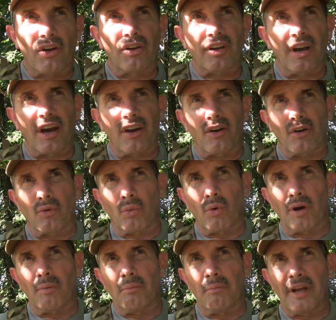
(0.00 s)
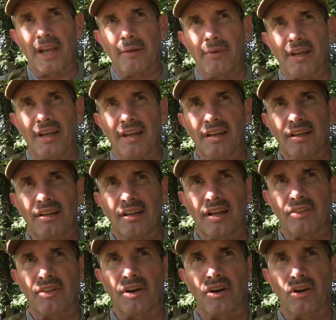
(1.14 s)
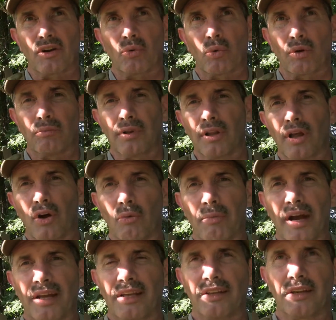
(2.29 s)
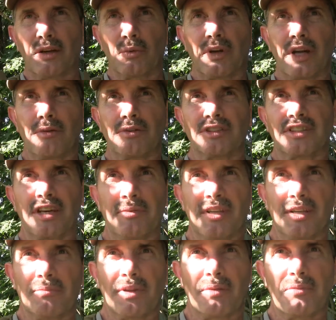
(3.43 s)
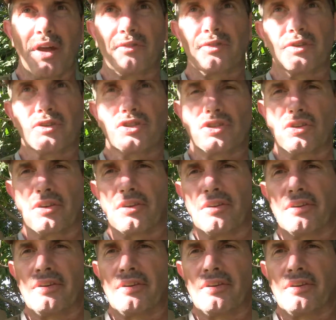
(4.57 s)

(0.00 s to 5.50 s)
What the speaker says: earlier I heard one, maybe. I thought I heard one blow back in there when I was coming in, but I'm not for sure.